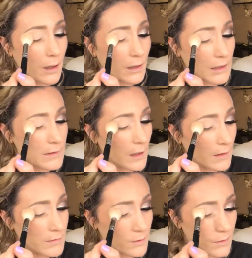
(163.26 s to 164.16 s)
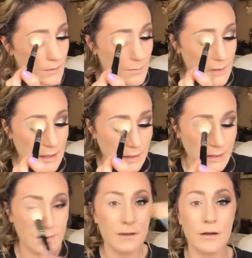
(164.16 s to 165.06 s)
and it's also going to make it
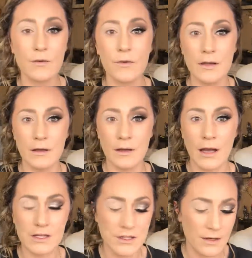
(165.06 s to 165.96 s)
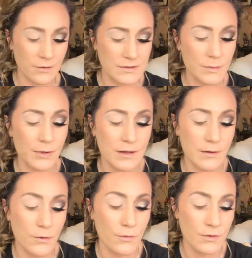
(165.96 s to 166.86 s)
easier for the eyeshadows to
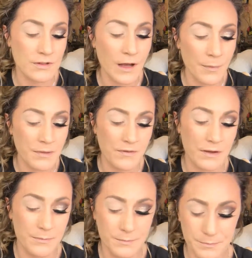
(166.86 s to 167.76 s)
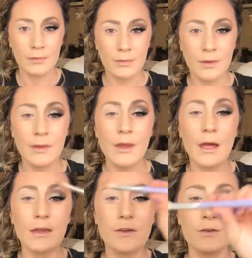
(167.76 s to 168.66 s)
blend over top of it.
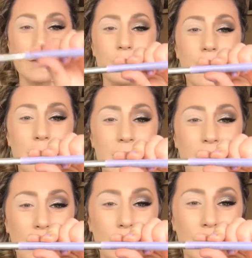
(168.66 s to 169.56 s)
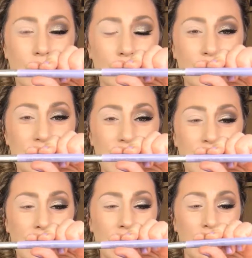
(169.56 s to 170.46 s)
Now using my Bedazzle Tools
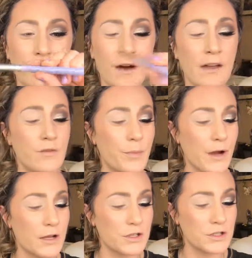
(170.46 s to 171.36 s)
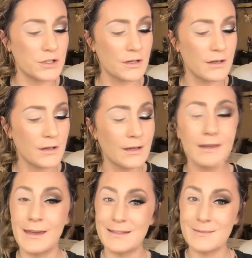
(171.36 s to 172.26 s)
785 brush,
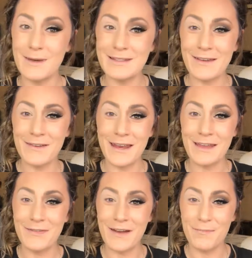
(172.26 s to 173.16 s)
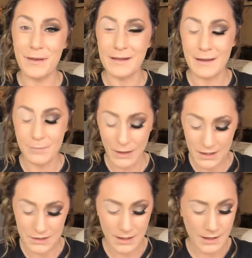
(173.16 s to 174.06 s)
yes, my 785 blending
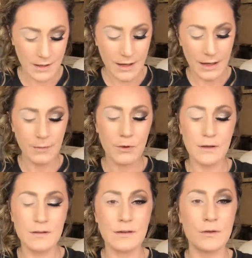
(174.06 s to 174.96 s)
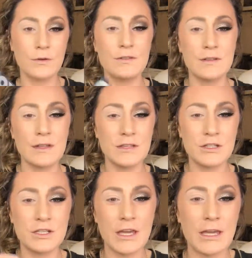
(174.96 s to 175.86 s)
brush, I'm going to use
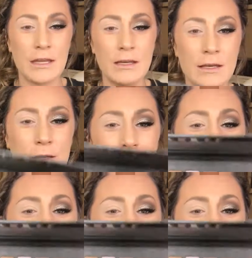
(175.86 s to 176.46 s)
this shade